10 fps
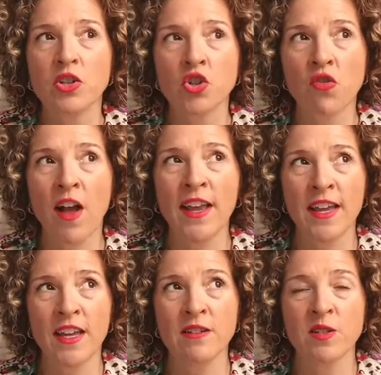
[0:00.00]
try
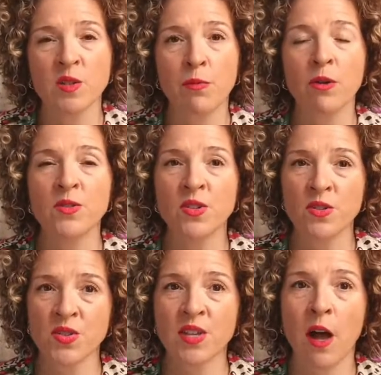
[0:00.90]
and expose
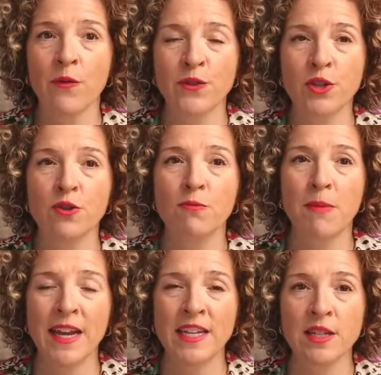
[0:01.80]
yourself to
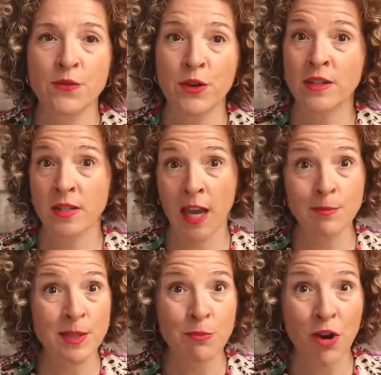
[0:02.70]
many different
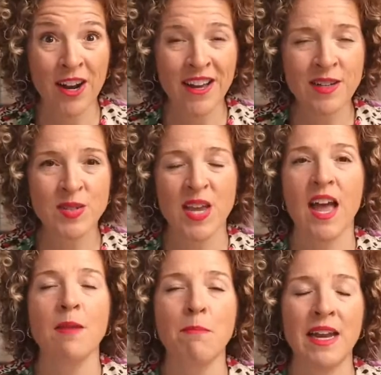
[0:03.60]
types of products
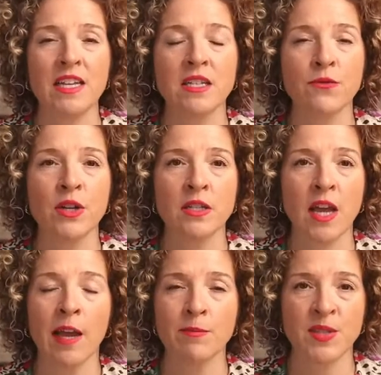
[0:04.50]
and many different
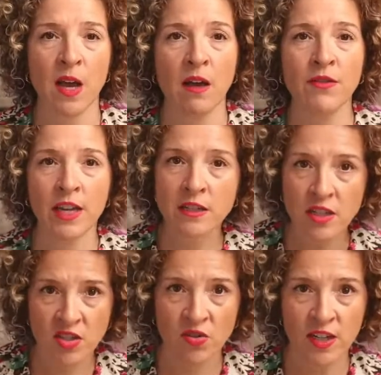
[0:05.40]
types of
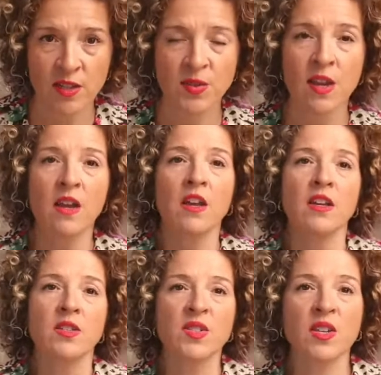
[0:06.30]
industries.
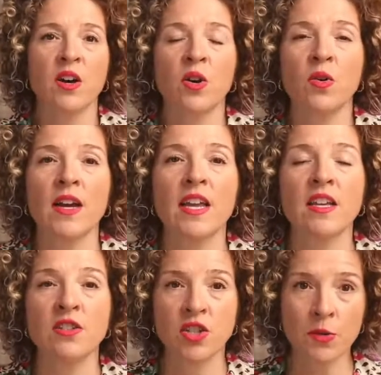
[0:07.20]
So,
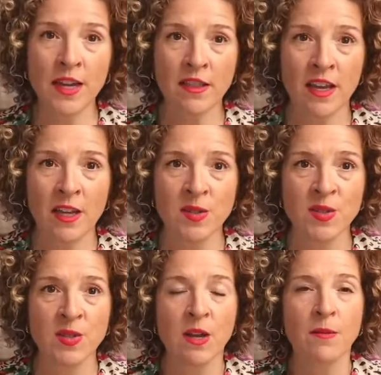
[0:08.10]
in doing
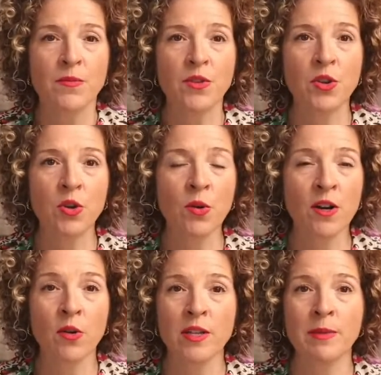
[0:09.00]
this, you
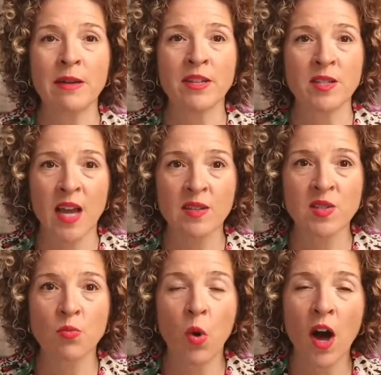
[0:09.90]
are going to be able to
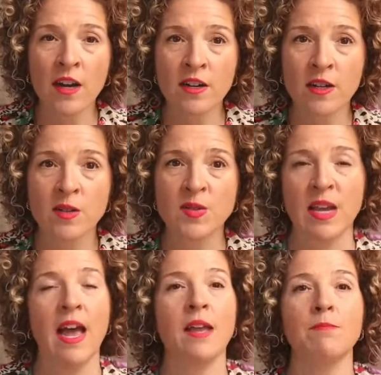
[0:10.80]
test the waters,
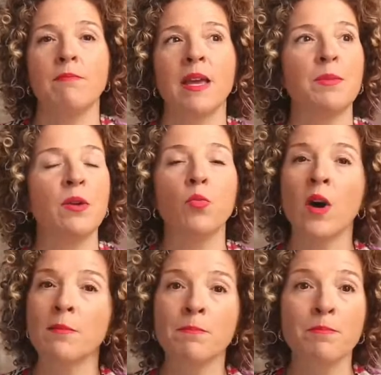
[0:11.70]
and maybe
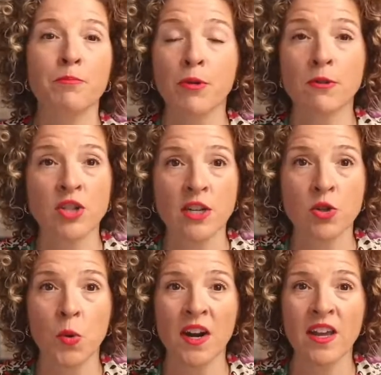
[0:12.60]
one project
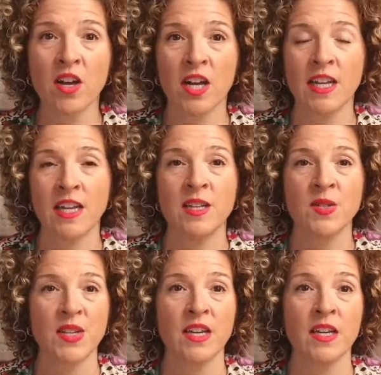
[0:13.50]
you're working on
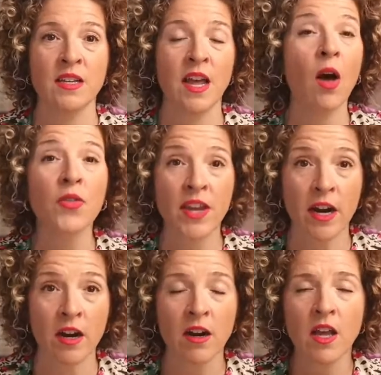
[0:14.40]
is in
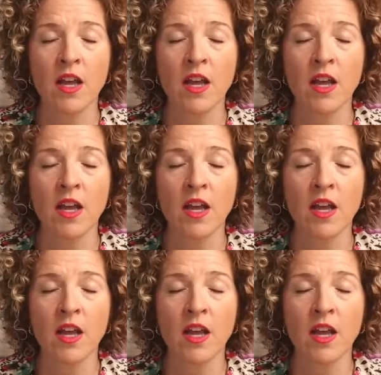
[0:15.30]
healthcare.